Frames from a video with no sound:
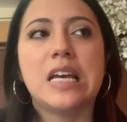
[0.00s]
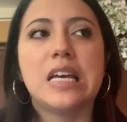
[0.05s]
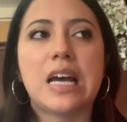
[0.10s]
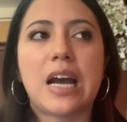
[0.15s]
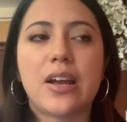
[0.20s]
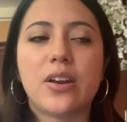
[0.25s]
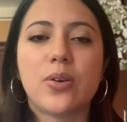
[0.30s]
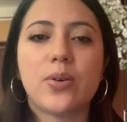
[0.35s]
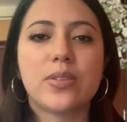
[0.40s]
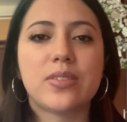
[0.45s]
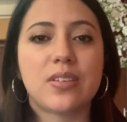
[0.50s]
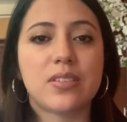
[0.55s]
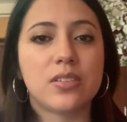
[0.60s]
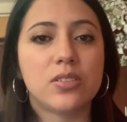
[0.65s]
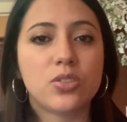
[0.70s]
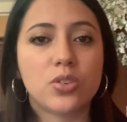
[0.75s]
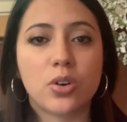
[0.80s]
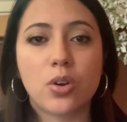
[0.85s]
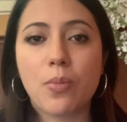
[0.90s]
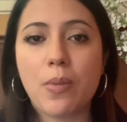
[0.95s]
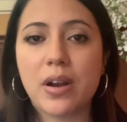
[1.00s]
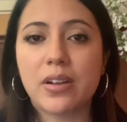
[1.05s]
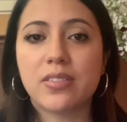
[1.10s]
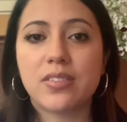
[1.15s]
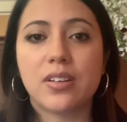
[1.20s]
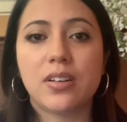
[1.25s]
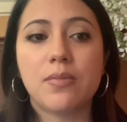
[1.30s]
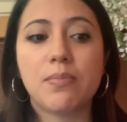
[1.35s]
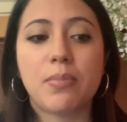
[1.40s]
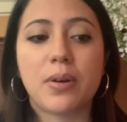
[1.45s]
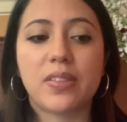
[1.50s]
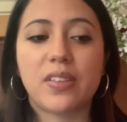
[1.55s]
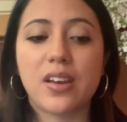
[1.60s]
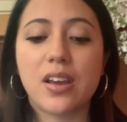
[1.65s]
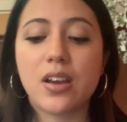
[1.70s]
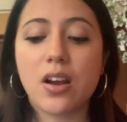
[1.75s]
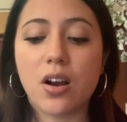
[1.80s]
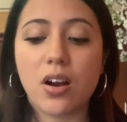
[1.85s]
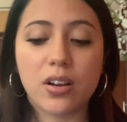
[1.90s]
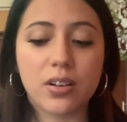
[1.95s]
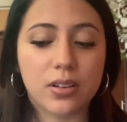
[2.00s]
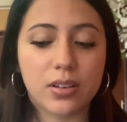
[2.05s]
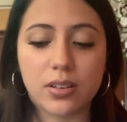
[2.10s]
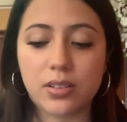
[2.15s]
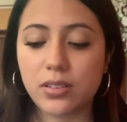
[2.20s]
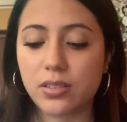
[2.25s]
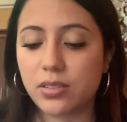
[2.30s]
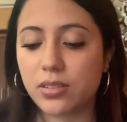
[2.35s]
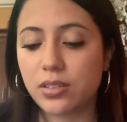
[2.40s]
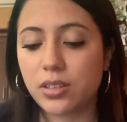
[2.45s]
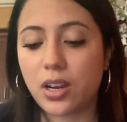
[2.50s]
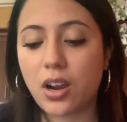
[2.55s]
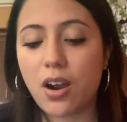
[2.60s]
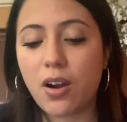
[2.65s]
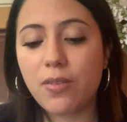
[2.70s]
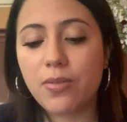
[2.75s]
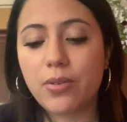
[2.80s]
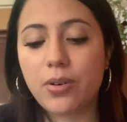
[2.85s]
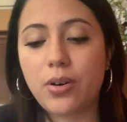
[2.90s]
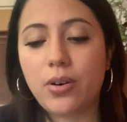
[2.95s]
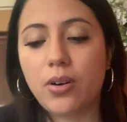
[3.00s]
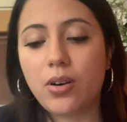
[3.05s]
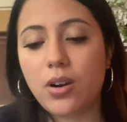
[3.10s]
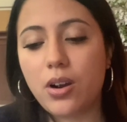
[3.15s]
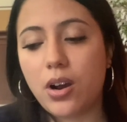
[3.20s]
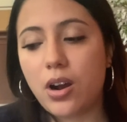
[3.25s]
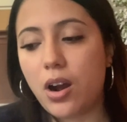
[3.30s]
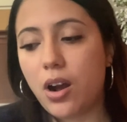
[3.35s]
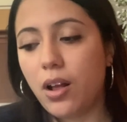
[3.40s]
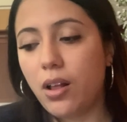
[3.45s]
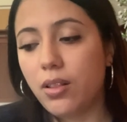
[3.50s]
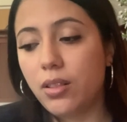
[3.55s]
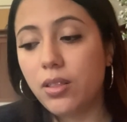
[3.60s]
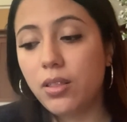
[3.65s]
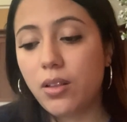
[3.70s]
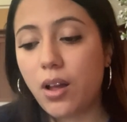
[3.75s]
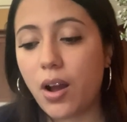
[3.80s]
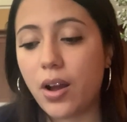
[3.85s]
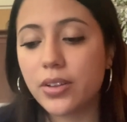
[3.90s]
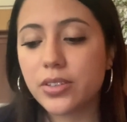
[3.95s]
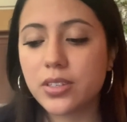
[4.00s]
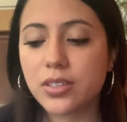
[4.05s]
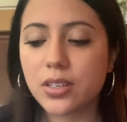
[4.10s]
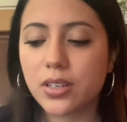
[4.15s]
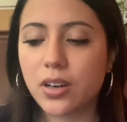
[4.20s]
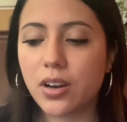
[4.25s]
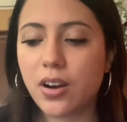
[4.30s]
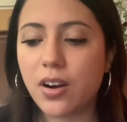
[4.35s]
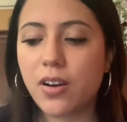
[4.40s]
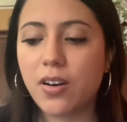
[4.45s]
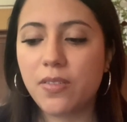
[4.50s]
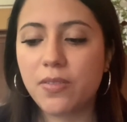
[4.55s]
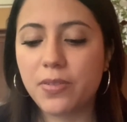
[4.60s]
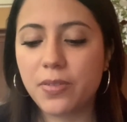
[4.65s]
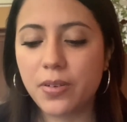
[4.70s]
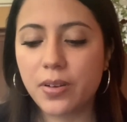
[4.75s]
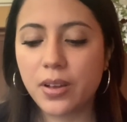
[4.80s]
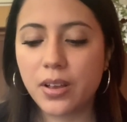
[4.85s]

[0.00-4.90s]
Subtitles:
I know it says internal medicine, but they cover a lot of